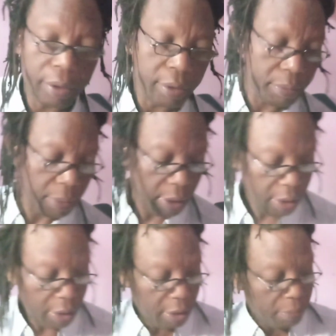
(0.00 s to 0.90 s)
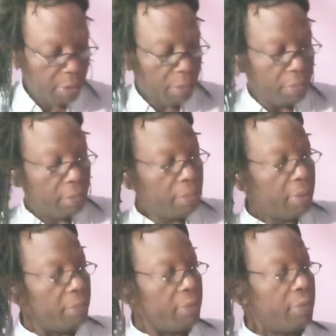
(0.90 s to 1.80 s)
Spelling can be a
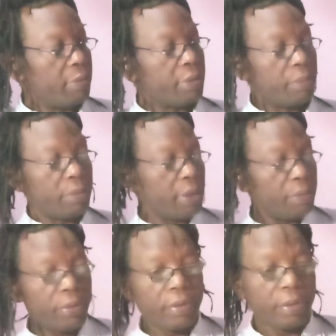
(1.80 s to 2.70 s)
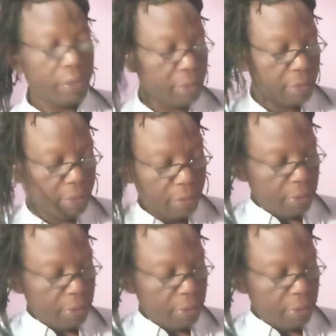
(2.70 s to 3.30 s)
problem, sometimes.